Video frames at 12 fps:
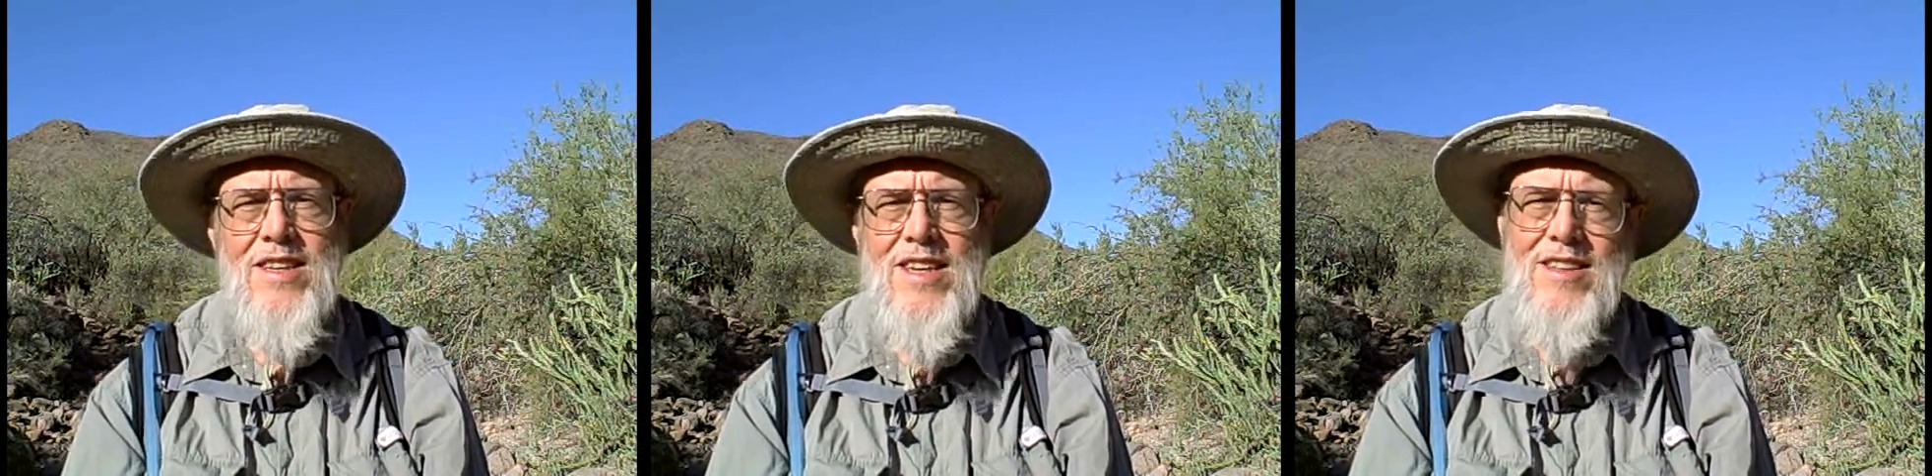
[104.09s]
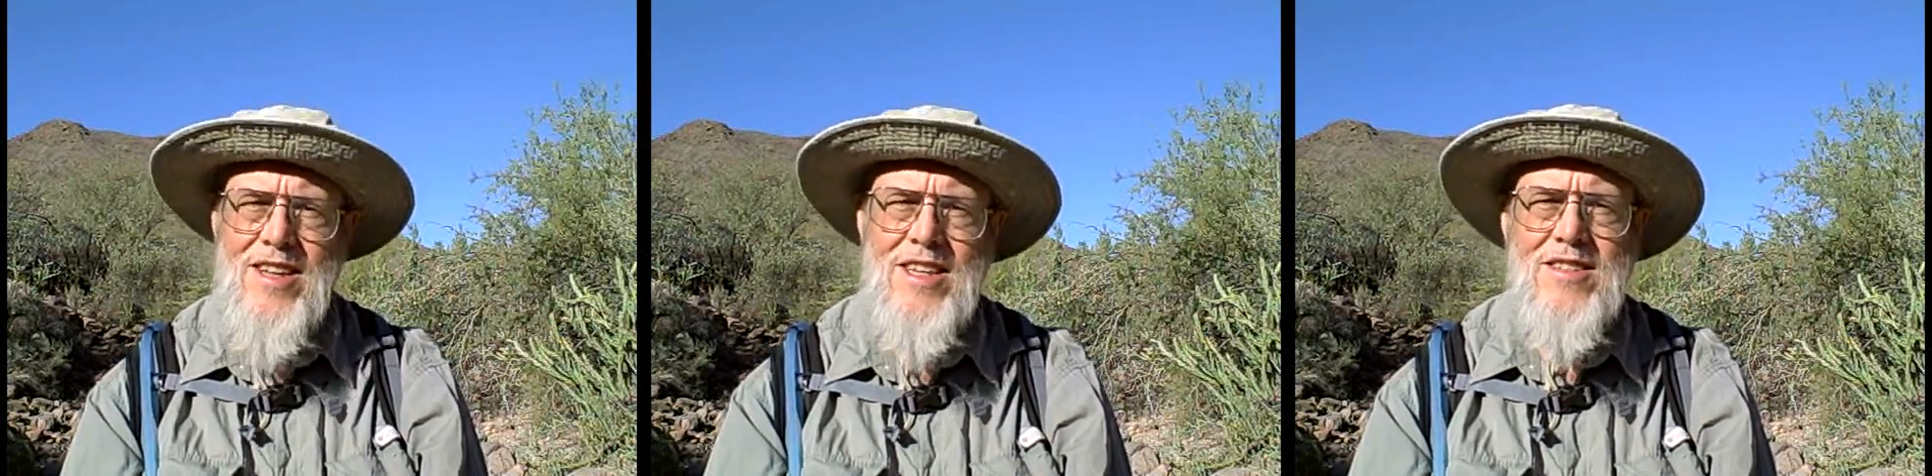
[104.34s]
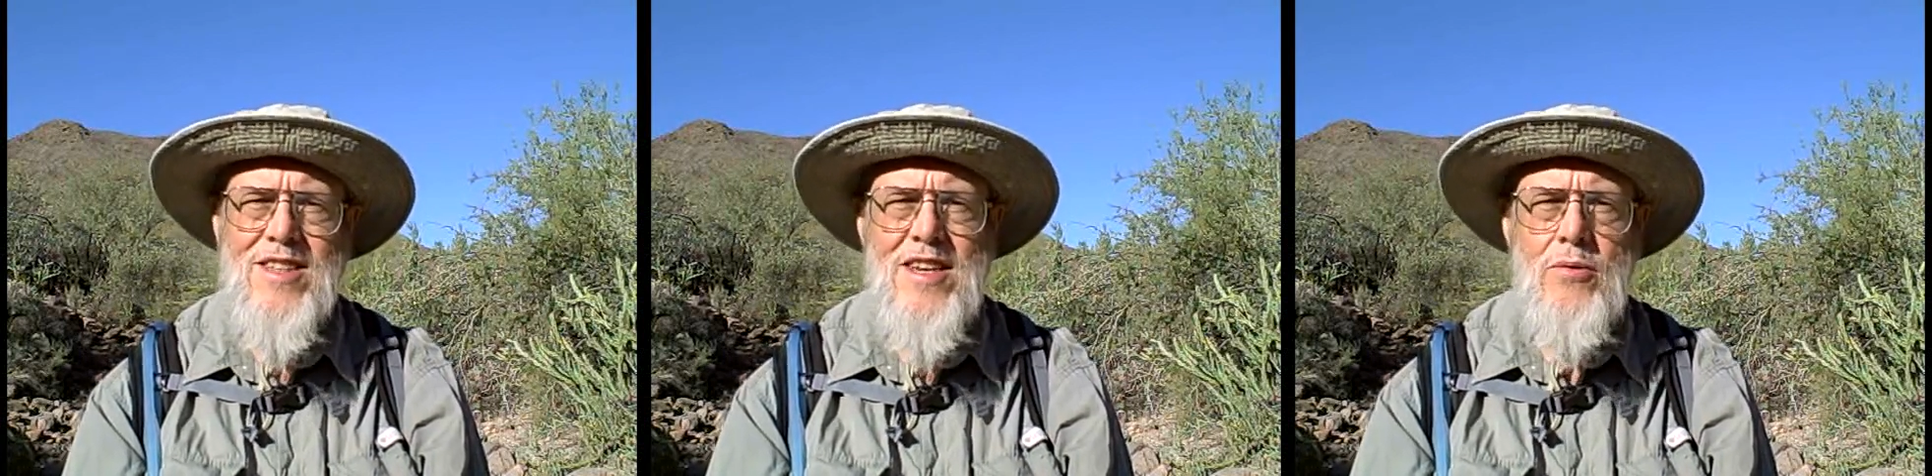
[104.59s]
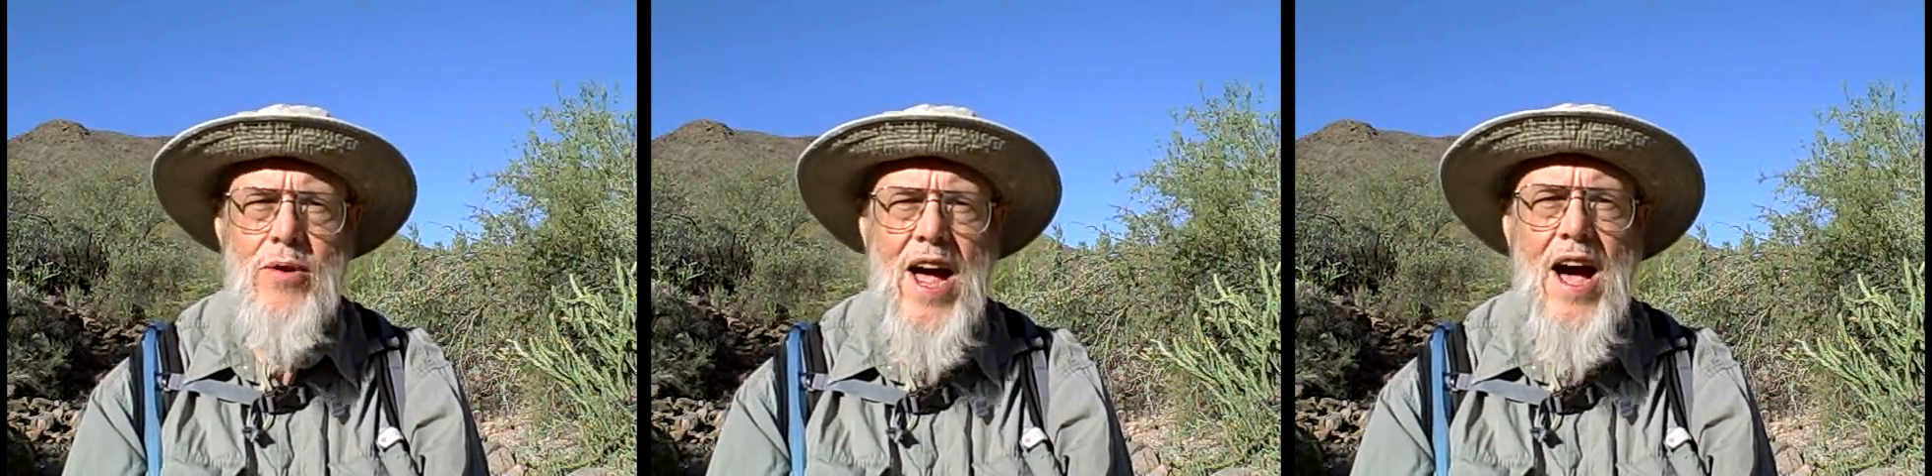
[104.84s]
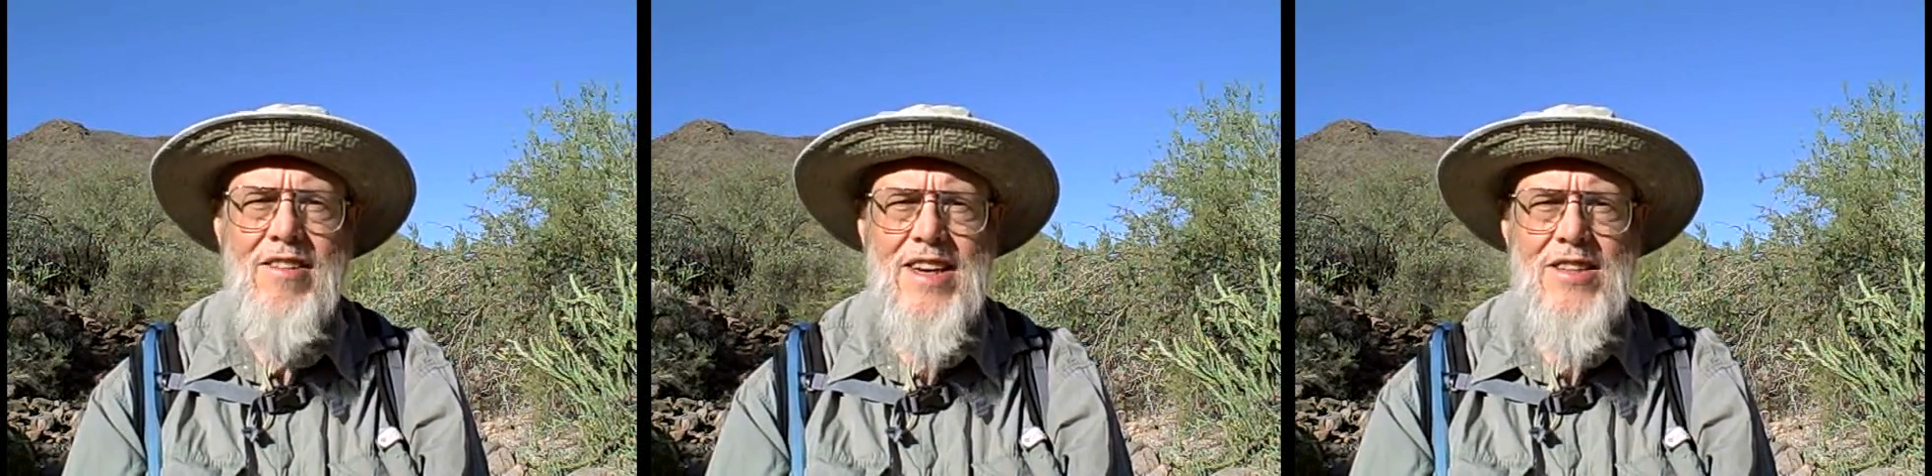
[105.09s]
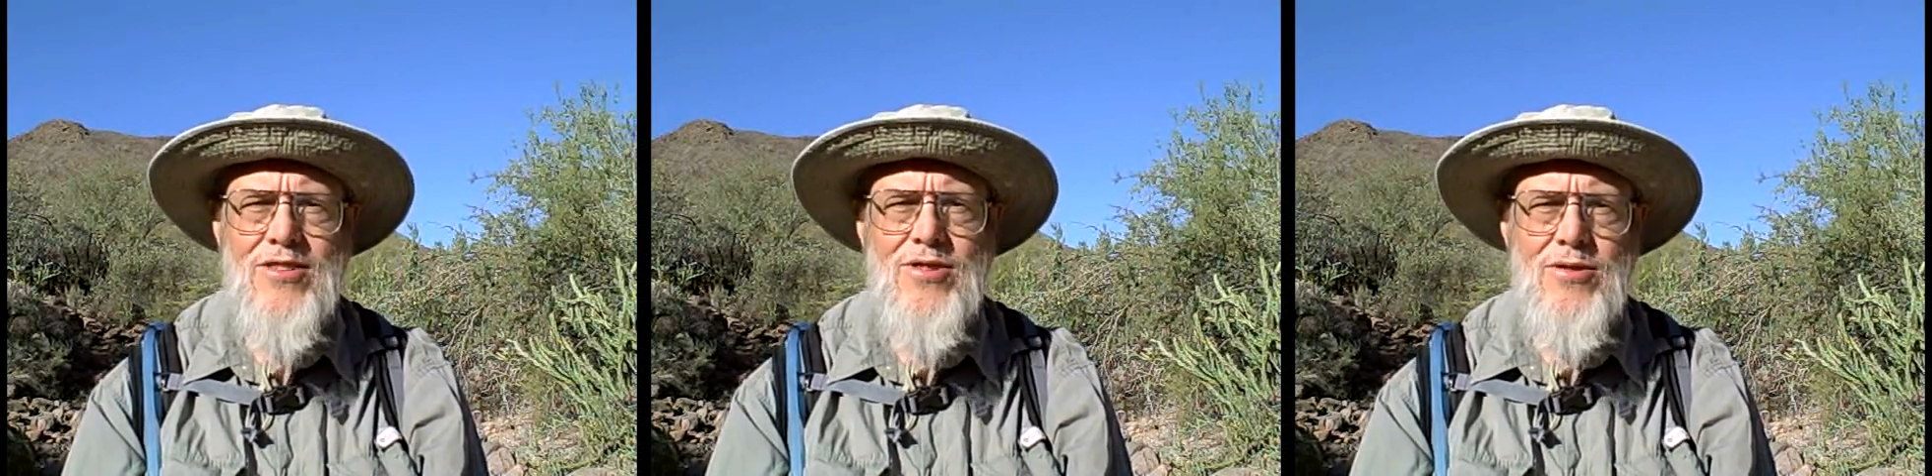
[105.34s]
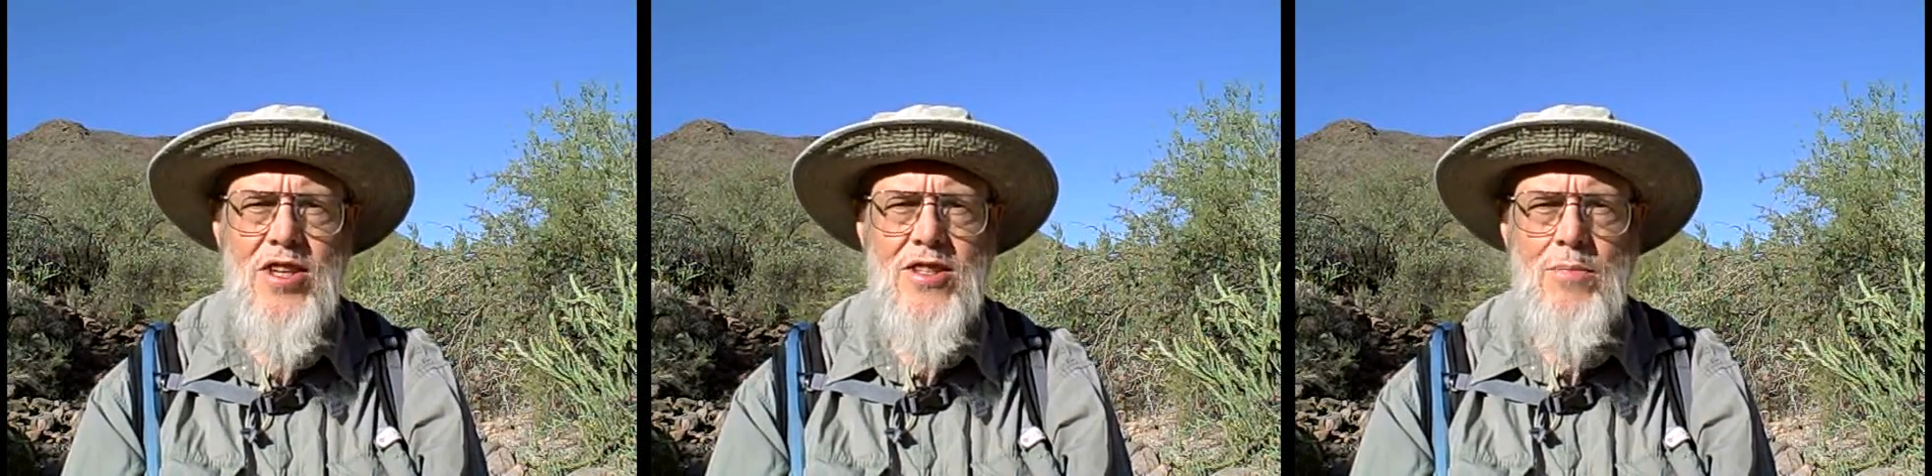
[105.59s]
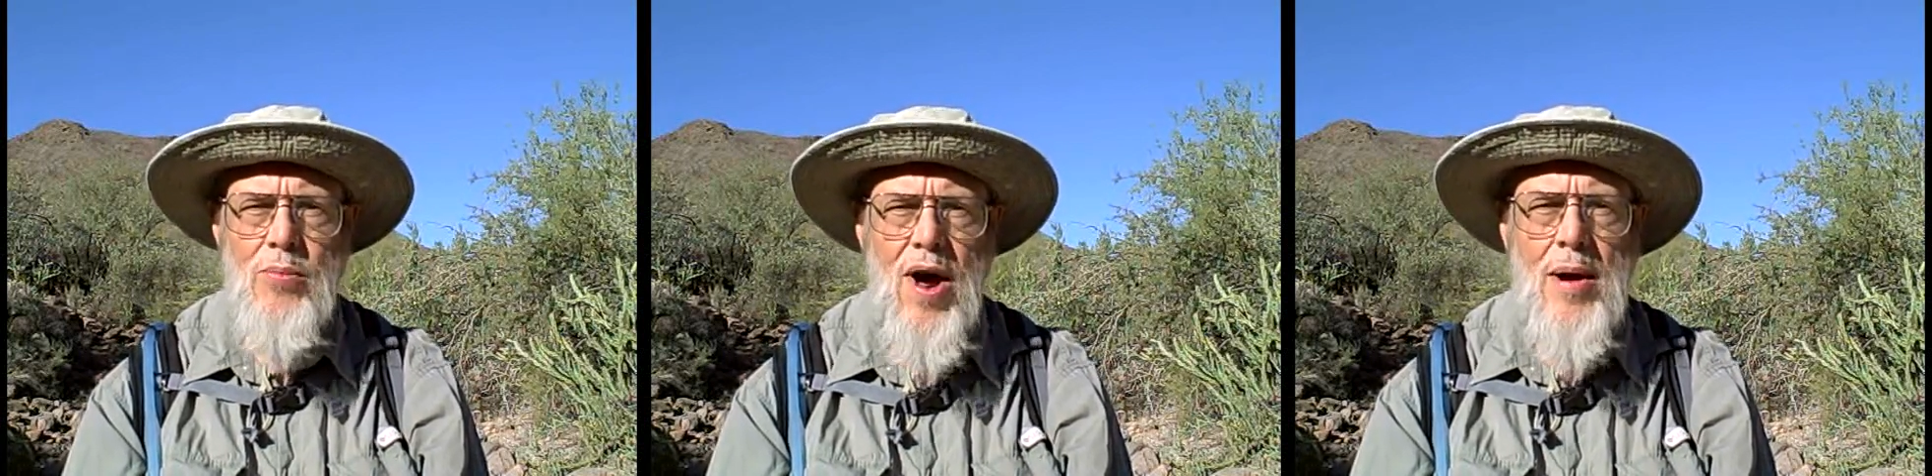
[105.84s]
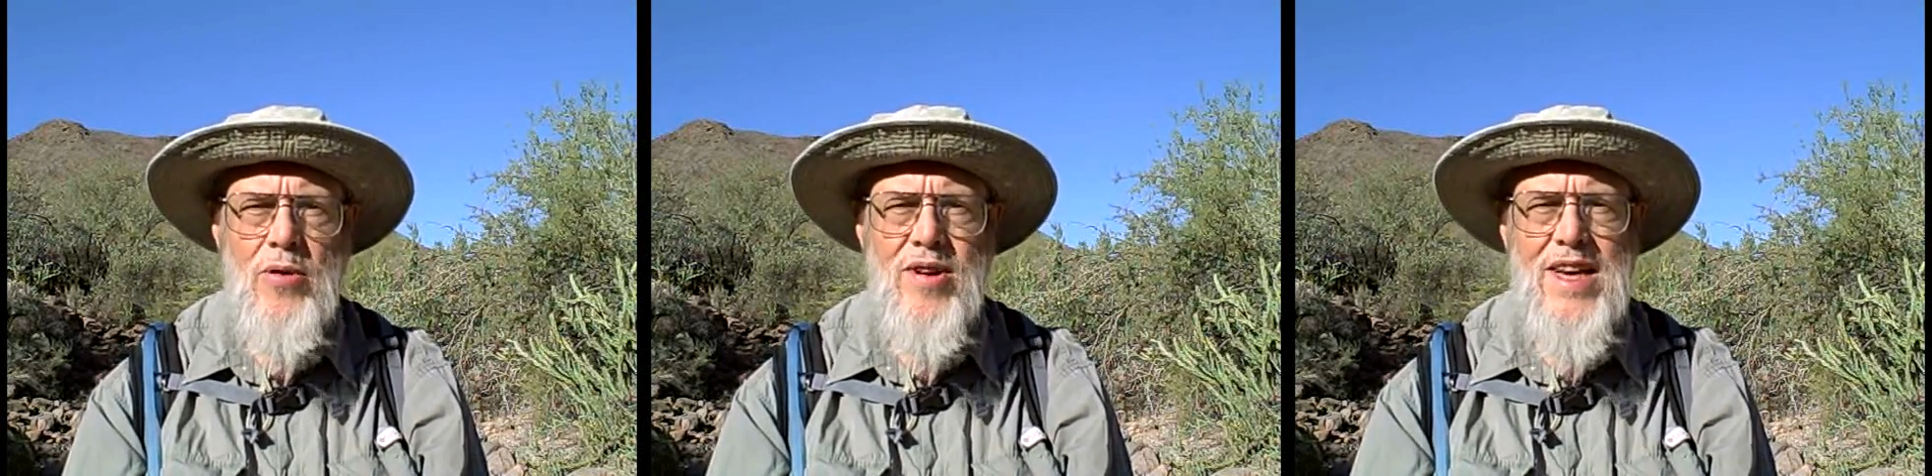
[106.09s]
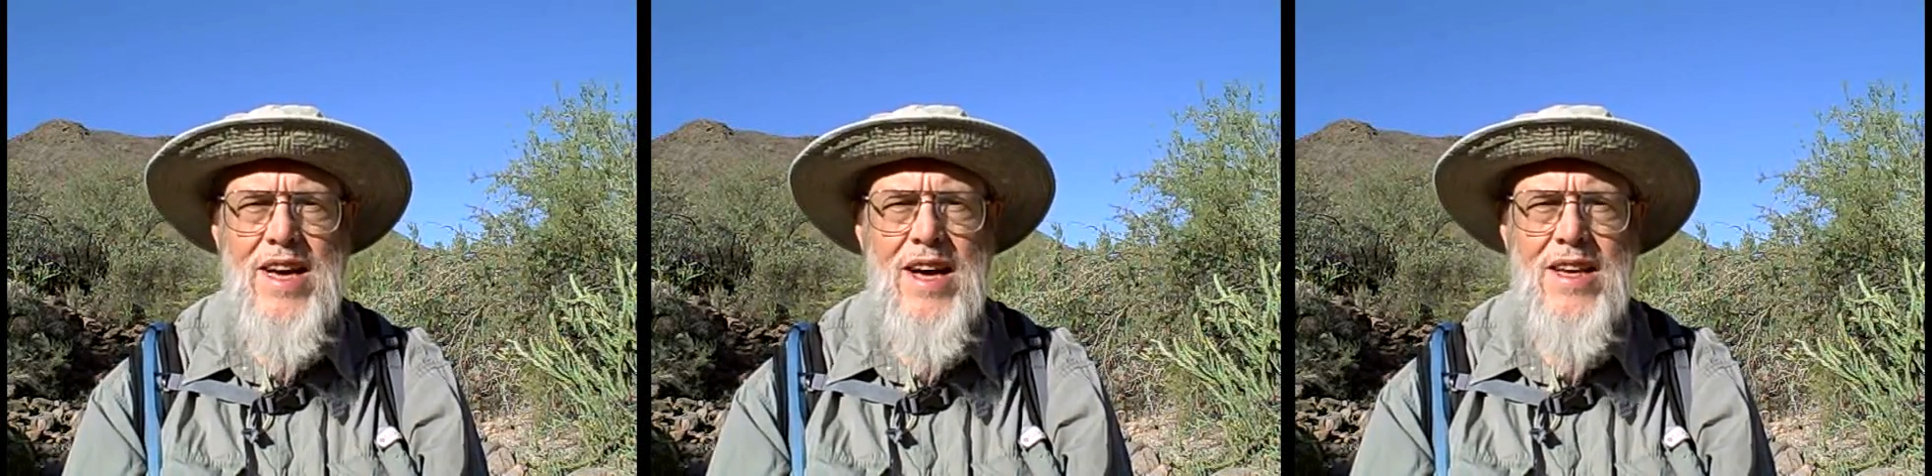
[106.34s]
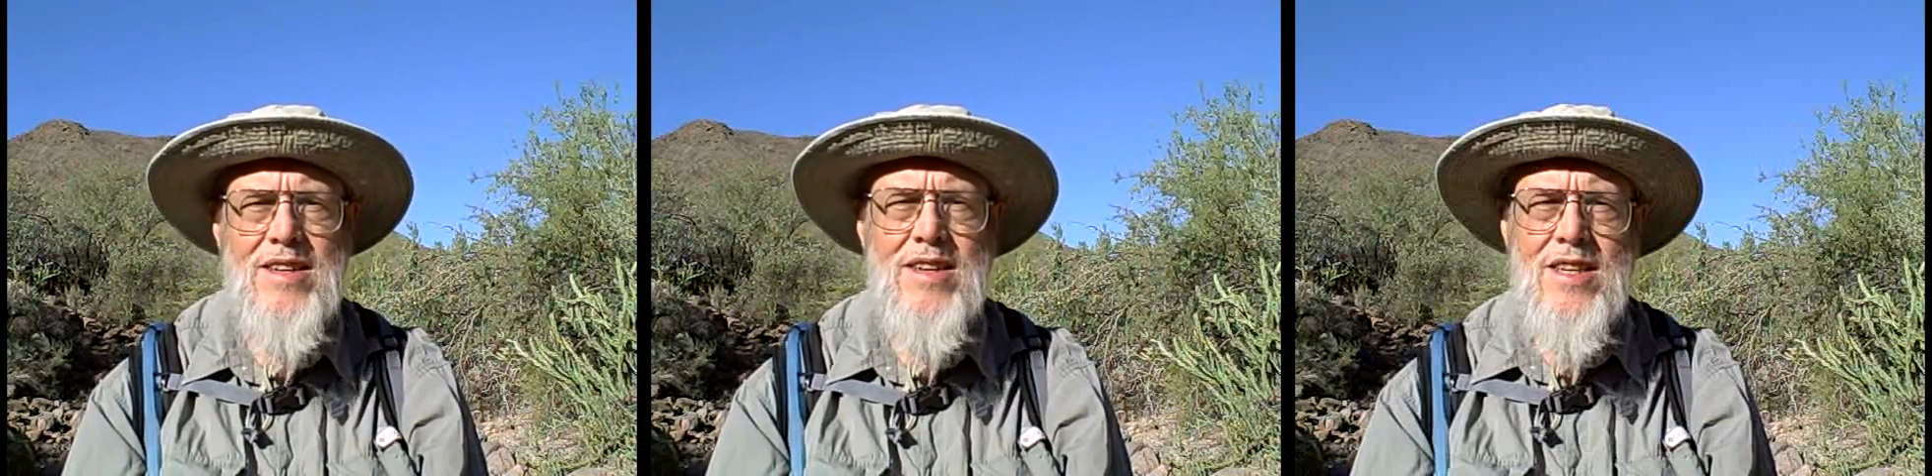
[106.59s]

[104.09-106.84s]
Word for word: He thinks the Realians are just property and